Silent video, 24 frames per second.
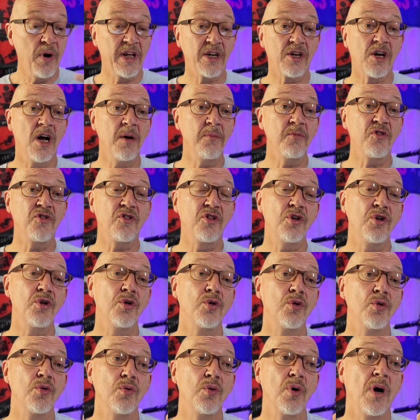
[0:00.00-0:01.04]
When it comes
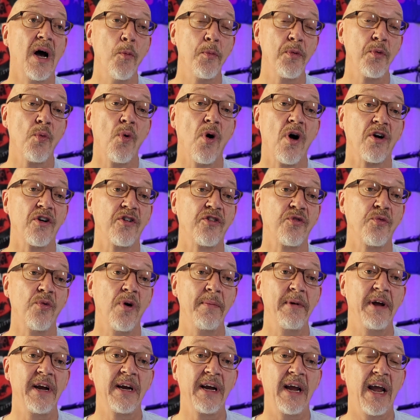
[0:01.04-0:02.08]
to open water
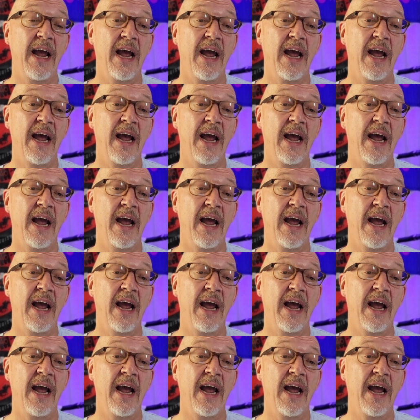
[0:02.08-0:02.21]
swimming